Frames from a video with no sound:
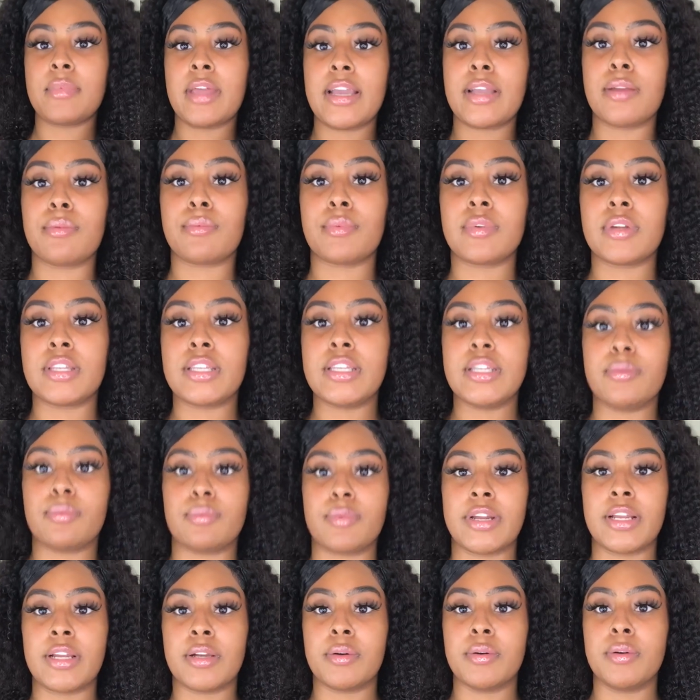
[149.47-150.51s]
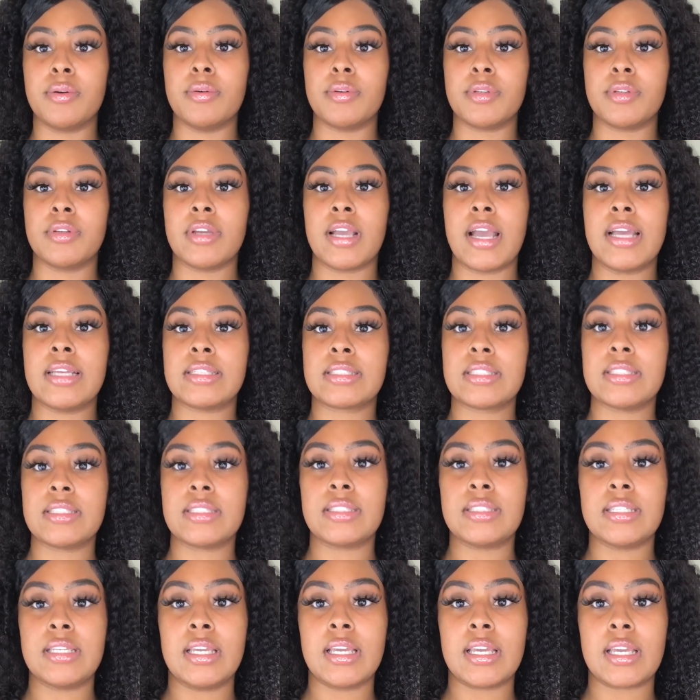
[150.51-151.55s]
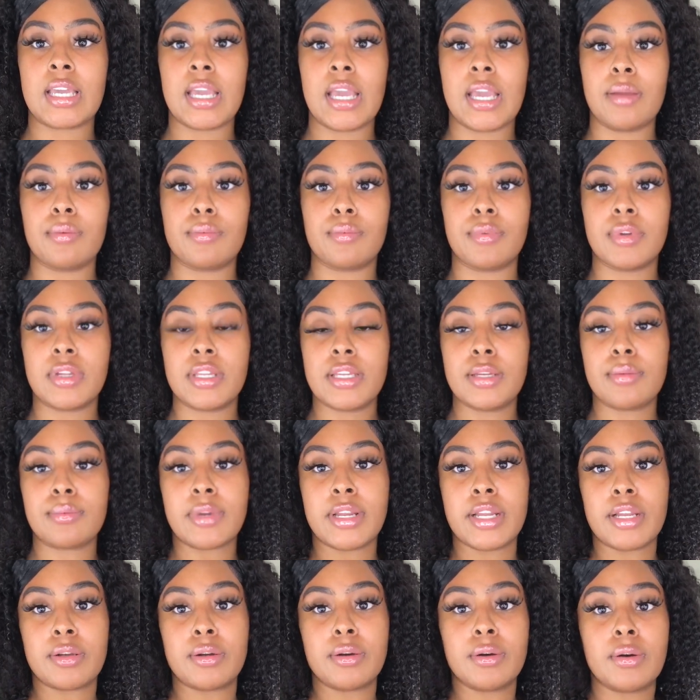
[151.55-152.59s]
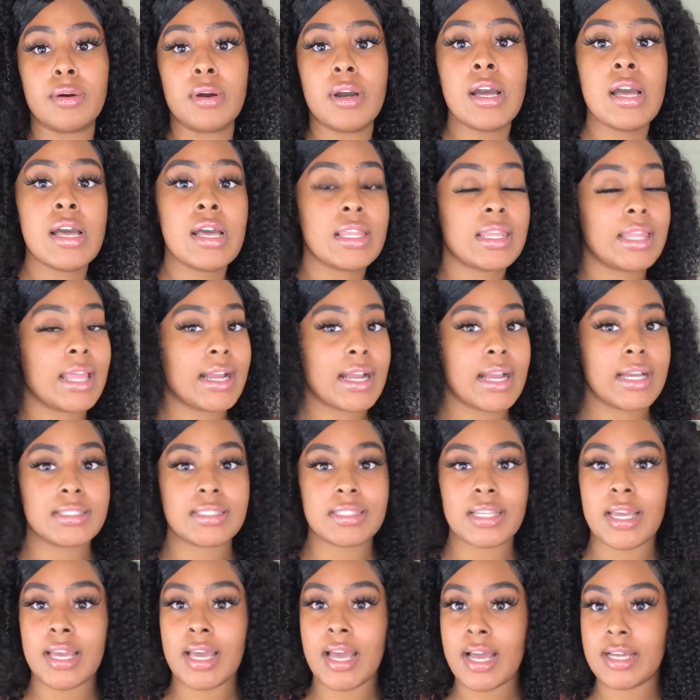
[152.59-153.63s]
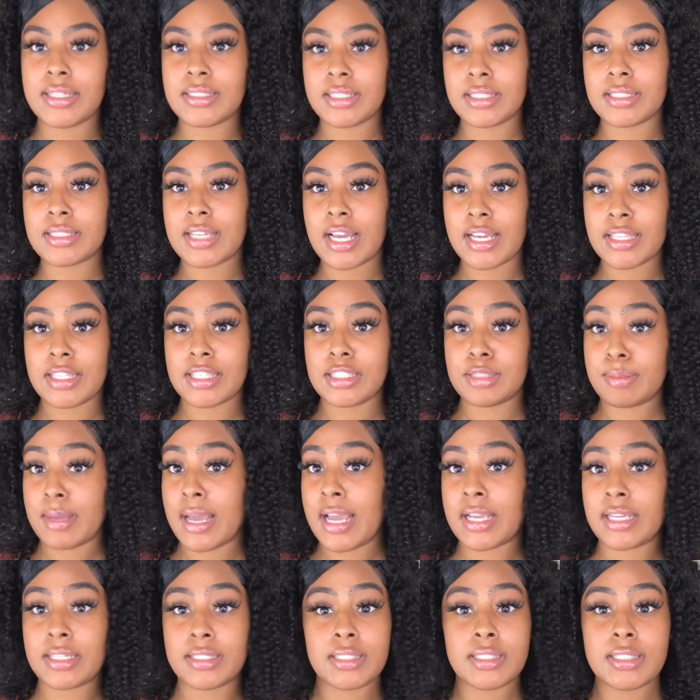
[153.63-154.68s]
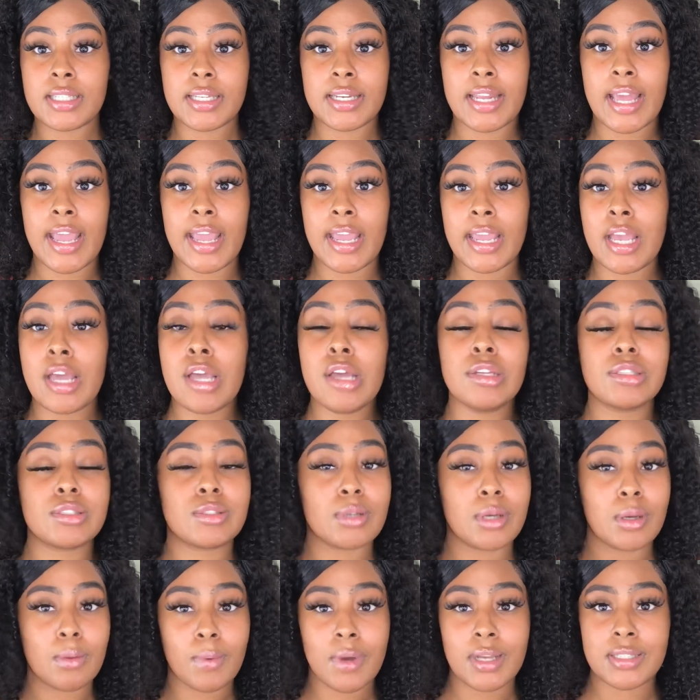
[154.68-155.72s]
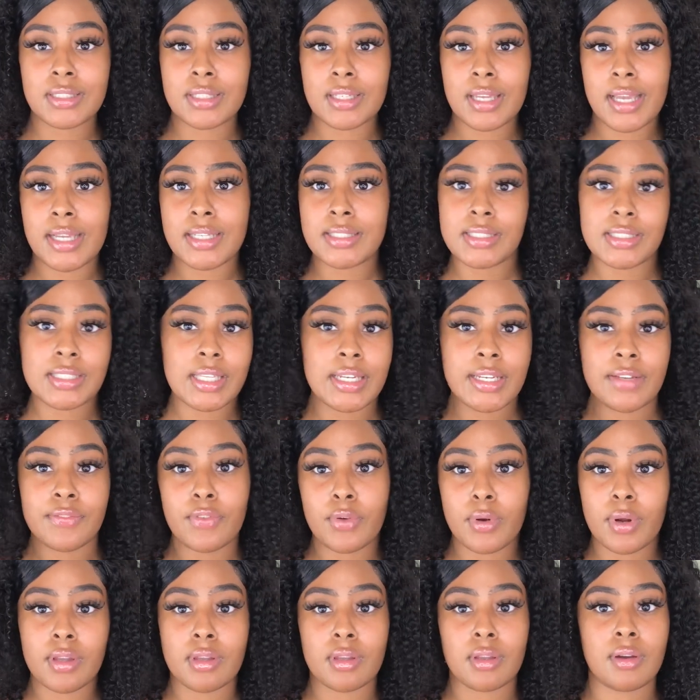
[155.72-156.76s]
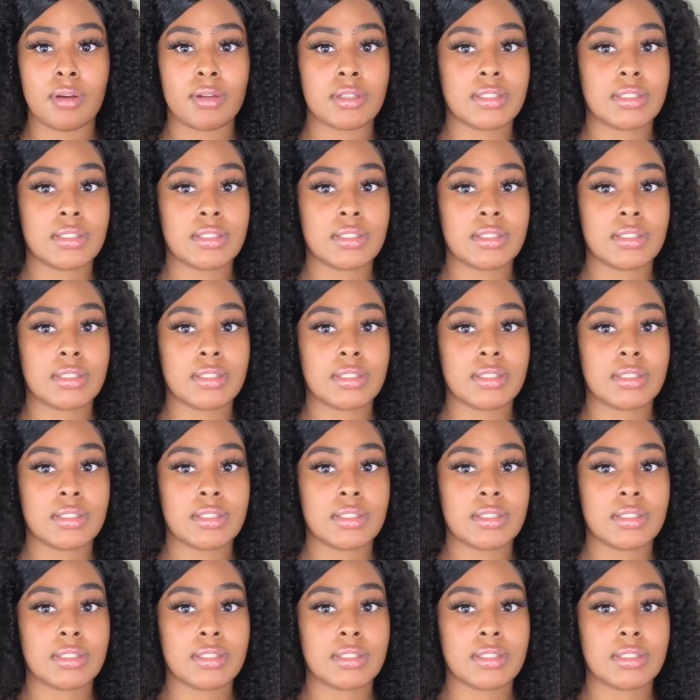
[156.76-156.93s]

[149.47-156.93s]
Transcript: like really wrinkled. You guys can see it came really wrinkled. Like I said, I just got this package today, so it wasn't like sitting for a long